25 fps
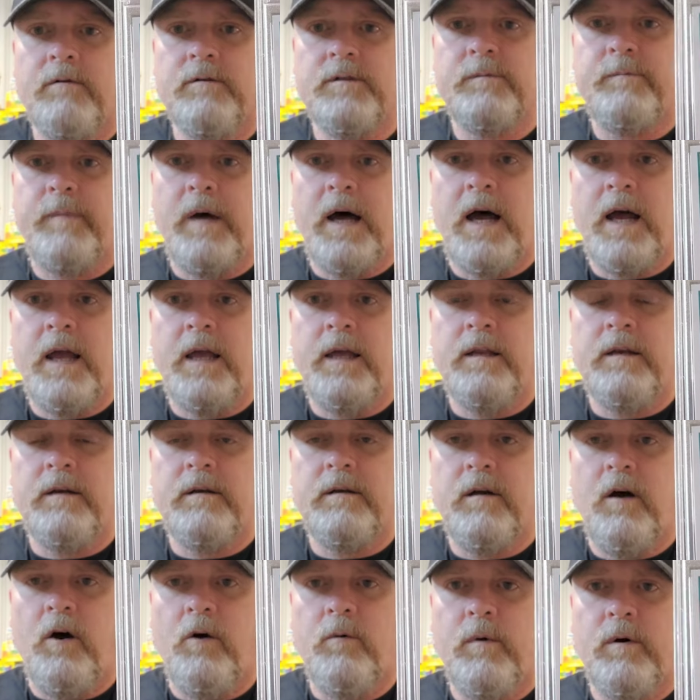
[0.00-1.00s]
was
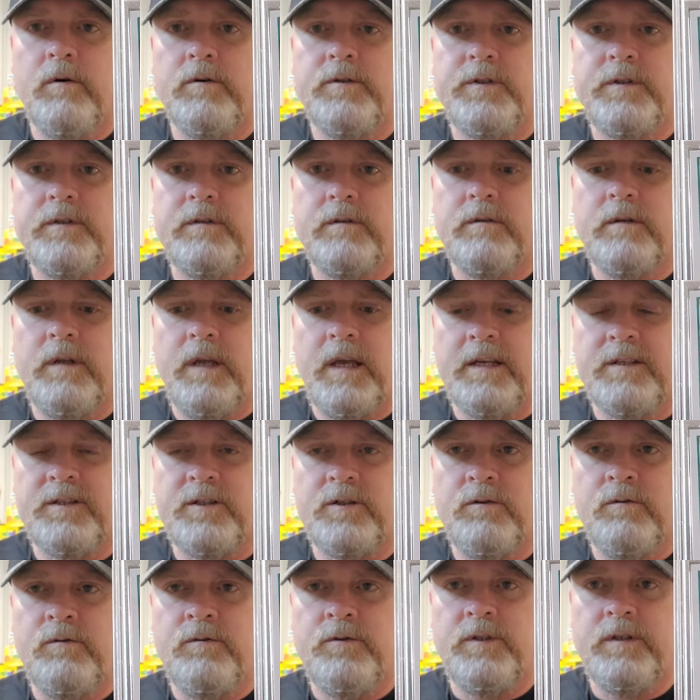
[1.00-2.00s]
buying almost
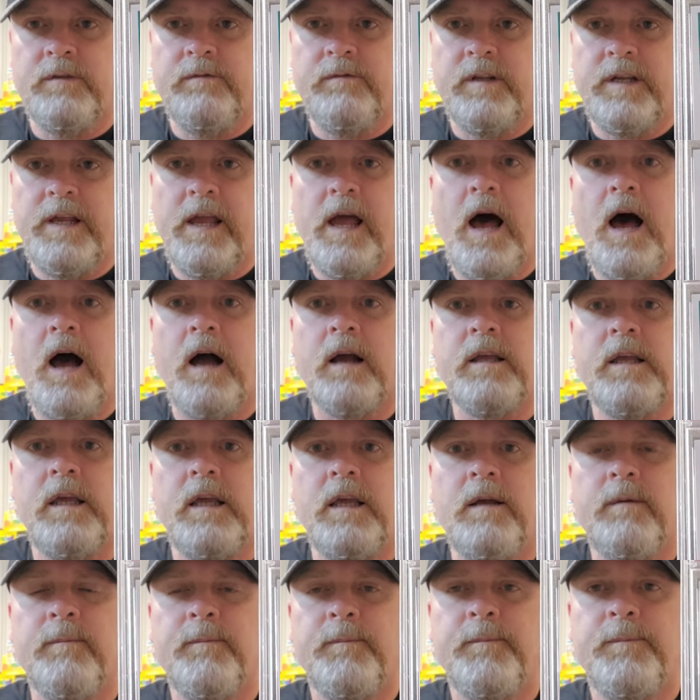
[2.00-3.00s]
exclusively
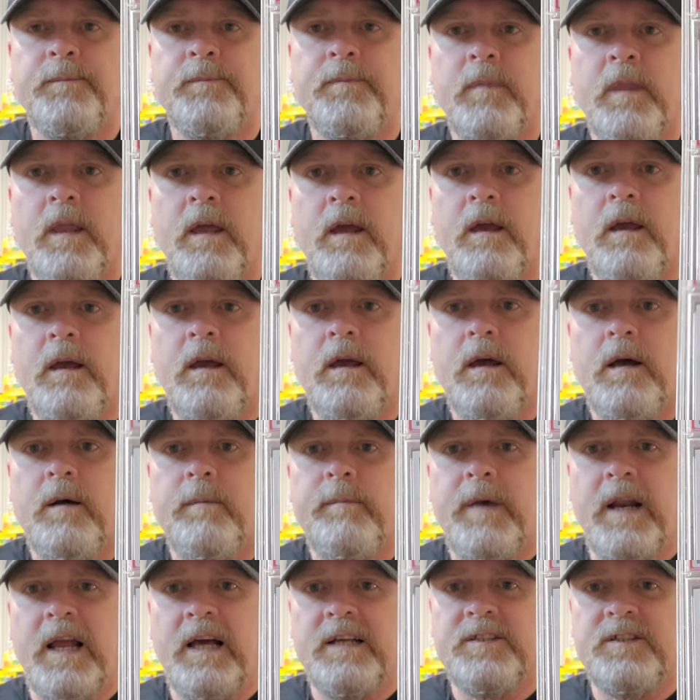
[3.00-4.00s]
hockey.
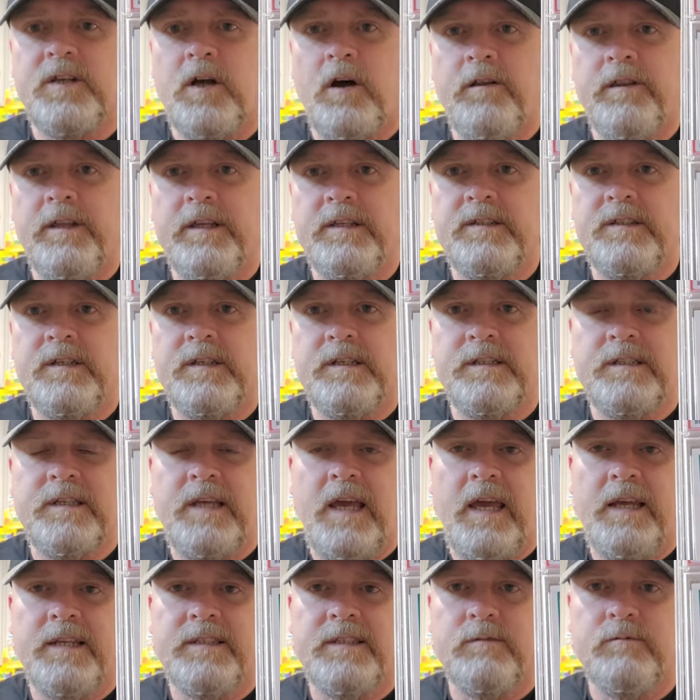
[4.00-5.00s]
But I saw this in his
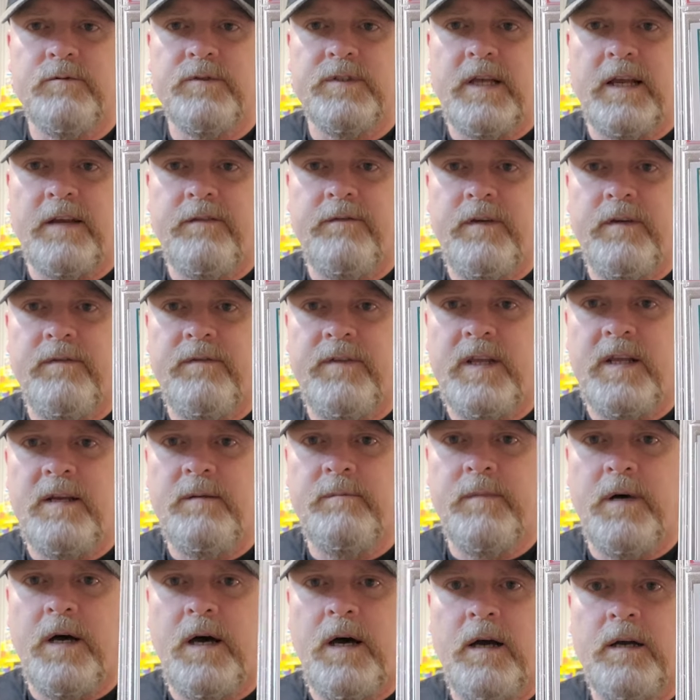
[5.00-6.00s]
case, and it was like
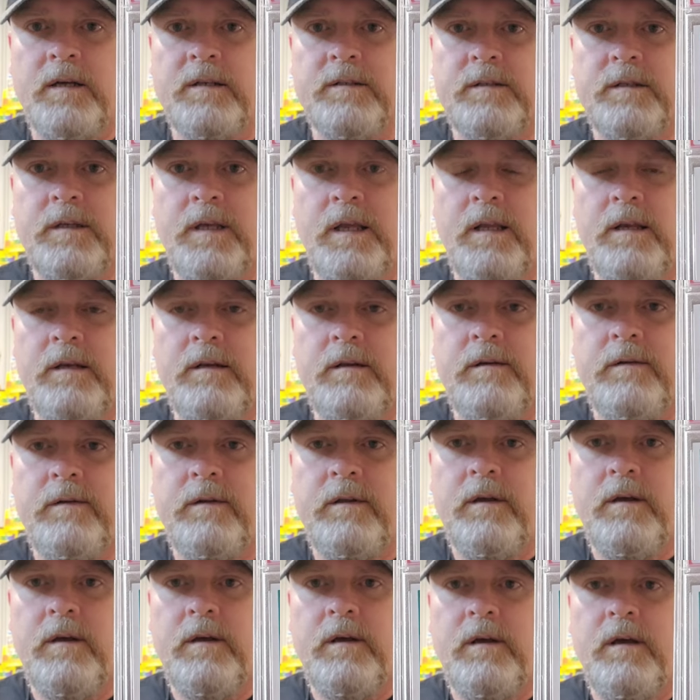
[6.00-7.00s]
$15, and
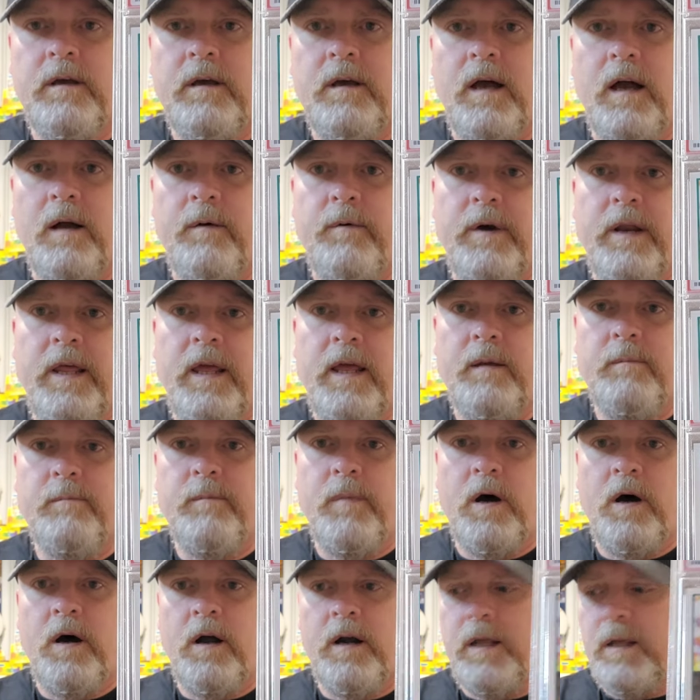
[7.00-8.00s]
I went ahead and
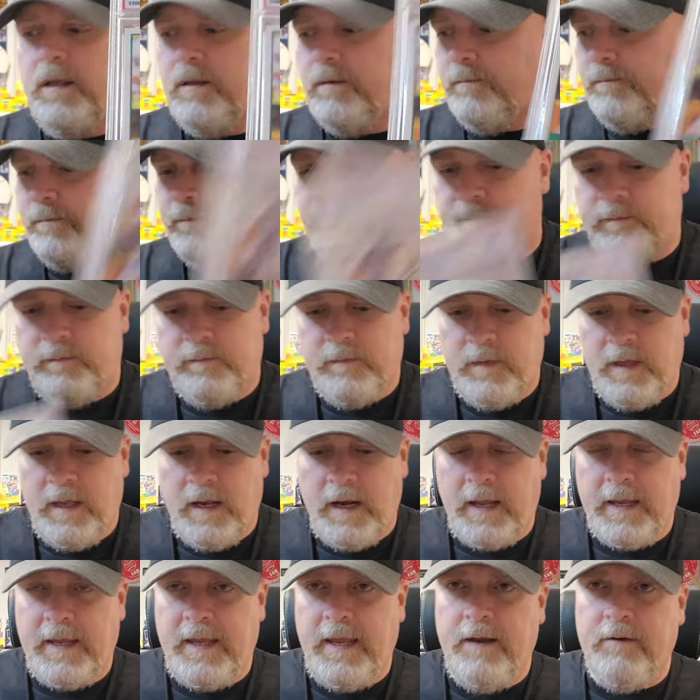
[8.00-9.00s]
bought it. And
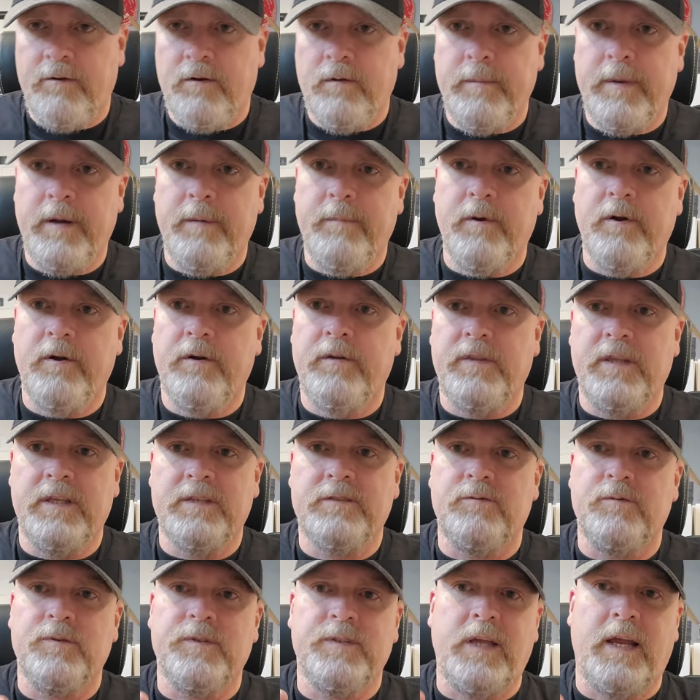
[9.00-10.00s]
I can't remember,
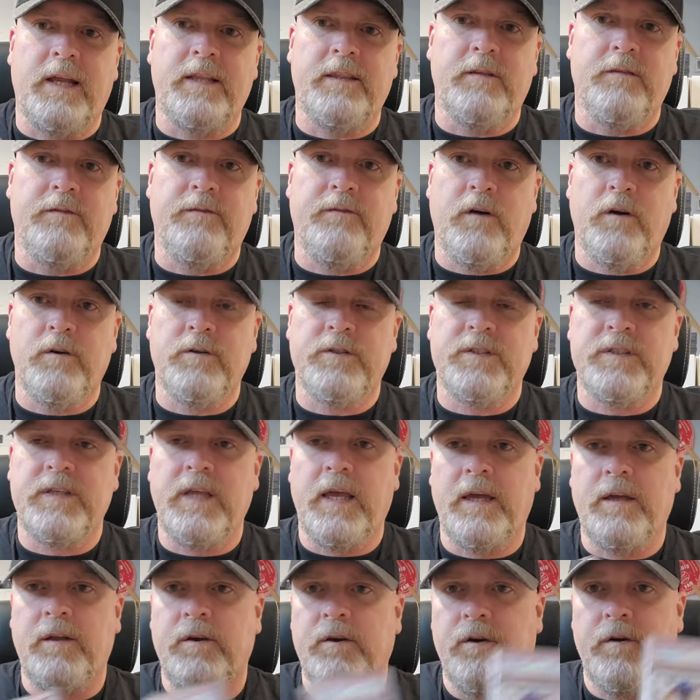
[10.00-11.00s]
this was like the first,
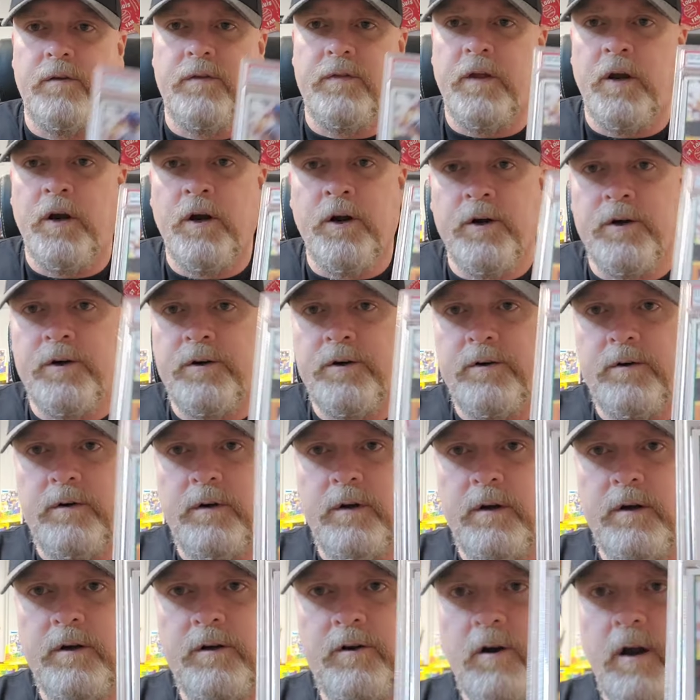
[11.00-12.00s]
second, or third
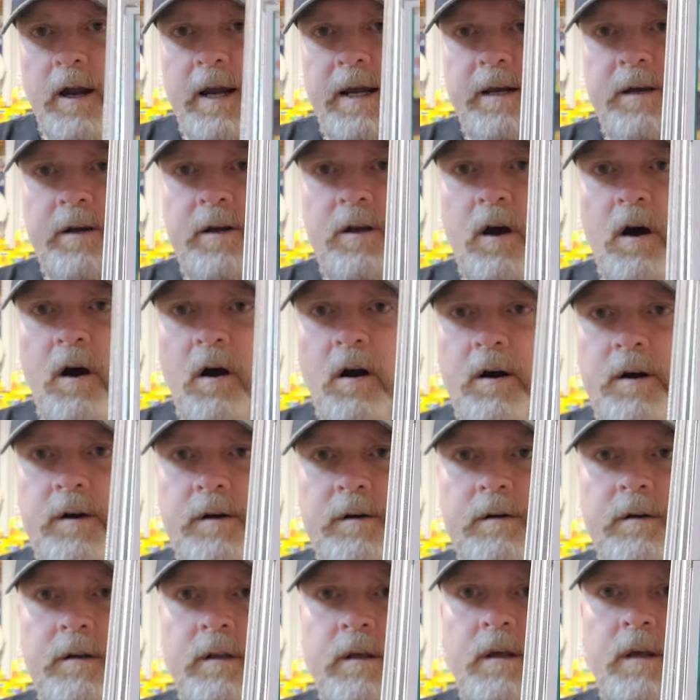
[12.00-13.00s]
graded
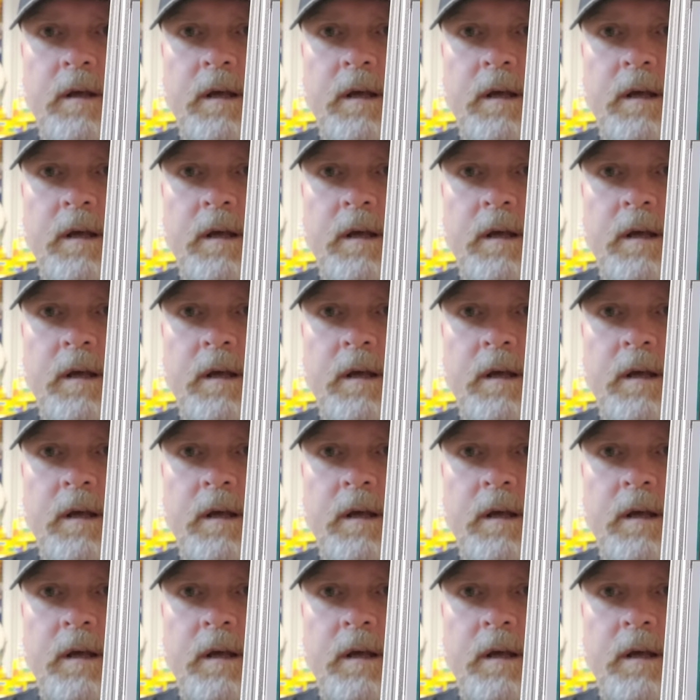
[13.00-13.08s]
card